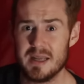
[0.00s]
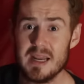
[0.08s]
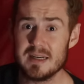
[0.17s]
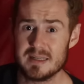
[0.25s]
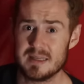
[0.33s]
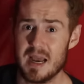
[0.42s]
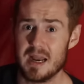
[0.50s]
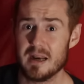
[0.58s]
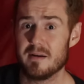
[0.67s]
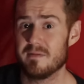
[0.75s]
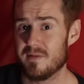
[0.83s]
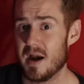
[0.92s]
he
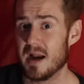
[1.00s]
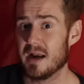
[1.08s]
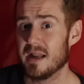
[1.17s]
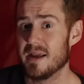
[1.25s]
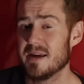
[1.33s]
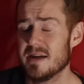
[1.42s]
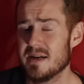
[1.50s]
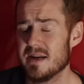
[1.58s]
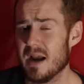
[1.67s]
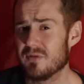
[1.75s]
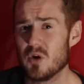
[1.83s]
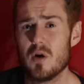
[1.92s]
decided, finally,
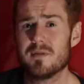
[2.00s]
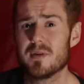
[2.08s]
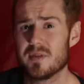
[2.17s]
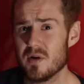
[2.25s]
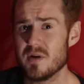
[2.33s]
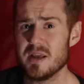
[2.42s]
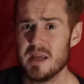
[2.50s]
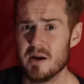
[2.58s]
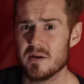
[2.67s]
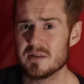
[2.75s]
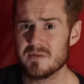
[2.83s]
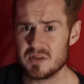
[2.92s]
after over 30
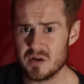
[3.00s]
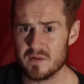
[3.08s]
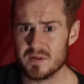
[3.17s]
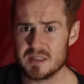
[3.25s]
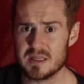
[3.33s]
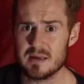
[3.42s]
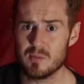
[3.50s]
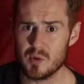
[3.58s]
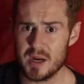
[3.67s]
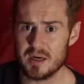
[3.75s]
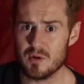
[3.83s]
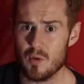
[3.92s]
years of service to the
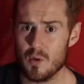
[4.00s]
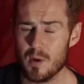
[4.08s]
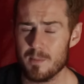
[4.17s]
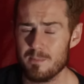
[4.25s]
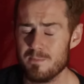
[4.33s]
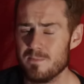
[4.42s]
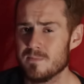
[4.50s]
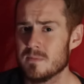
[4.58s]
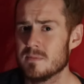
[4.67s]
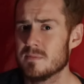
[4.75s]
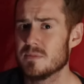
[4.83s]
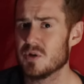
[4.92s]
Marine Corps,
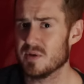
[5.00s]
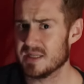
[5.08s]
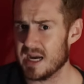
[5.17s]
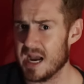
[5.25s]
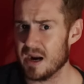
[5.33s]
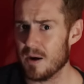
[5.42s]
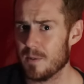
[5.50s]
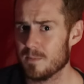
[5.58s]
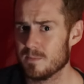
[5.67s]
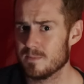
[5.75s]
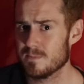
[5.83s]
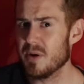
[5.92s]
to retire
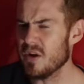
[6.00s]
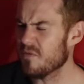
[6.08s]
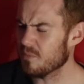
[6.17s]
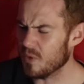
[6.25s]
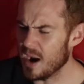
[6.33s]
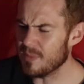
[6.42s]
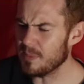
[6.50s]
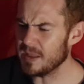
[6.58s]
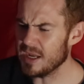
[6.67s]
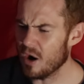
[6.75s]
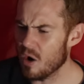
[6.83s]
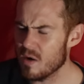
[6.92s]
but you've
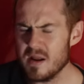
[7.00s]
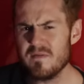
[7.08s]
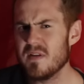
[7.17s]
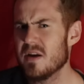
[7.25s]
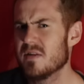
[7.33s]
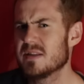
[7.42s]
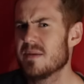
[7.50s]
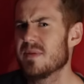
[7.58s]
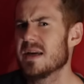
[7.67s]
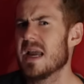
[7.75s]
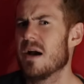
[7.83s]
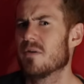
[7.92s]
probably already figured
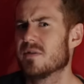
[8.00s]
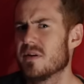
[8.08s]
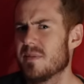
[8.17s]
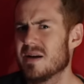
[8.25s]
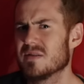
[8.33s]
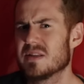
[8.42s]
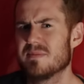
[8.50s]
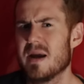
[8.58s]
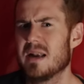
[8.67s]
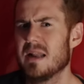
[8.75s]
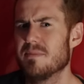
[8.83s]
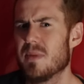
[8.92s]
something out about
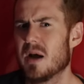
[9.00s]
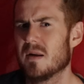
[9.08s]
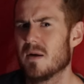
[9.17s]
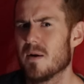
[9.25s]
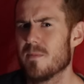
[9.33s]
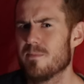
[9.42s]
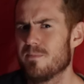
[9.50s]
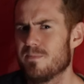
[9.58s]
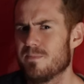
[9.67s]
Smedley Butler.